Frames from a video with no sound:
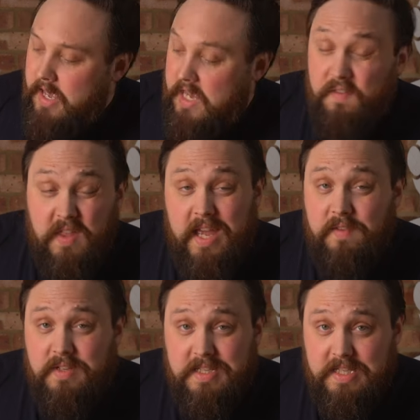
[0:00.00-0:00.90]
if that
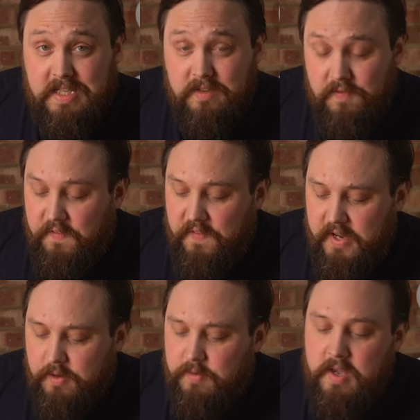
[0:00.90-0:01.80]
ever did
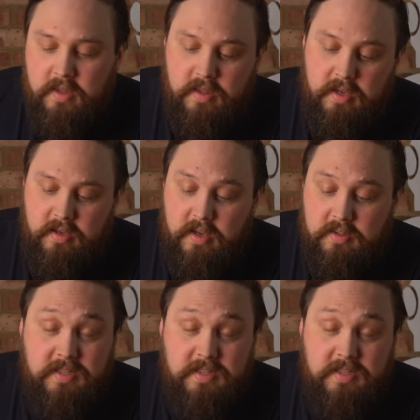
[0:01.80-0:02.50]
fail, then yeah,